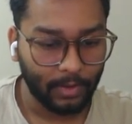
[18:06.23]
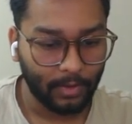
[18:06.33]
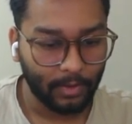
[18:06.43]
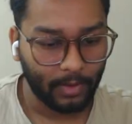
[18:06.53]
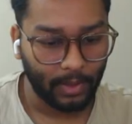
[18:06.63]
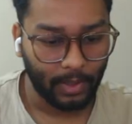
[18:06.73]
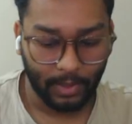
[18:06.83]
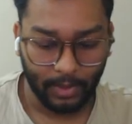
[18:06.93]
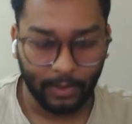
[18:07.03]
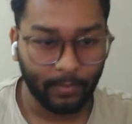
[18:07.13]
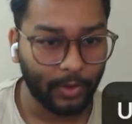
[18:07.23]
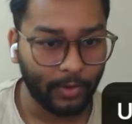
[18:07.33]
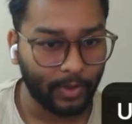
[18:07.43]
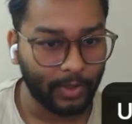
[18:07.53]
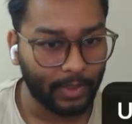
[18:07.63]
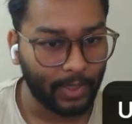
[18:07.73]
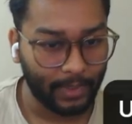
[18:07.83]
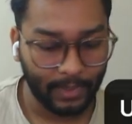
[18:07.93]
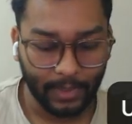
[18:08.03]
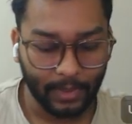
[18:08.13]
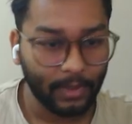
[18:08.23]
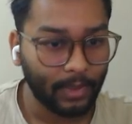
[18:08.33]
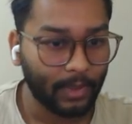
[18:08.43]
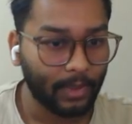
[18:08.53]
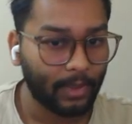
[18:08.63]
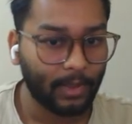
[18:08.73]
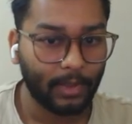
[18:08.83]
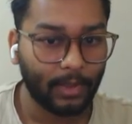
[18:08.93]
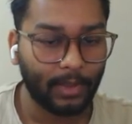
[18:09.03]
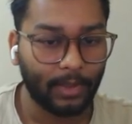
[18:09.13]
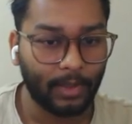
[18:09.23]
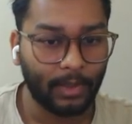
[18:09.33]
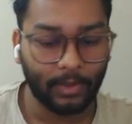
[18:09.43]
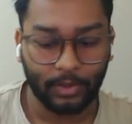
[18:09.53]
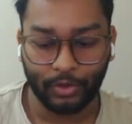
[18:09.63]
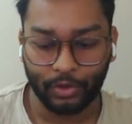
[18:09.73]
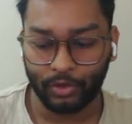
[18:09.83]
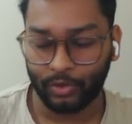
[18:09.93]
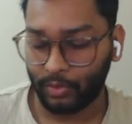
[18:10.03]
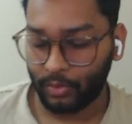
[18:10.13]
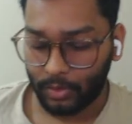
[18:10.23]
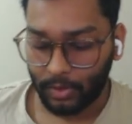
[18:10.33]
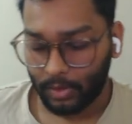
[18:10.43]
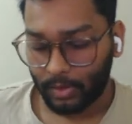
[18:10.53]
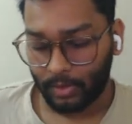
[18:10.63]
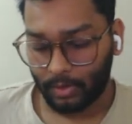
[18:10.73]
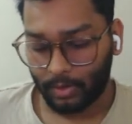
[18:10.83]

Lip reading: clear and let me run it again. It shouldn't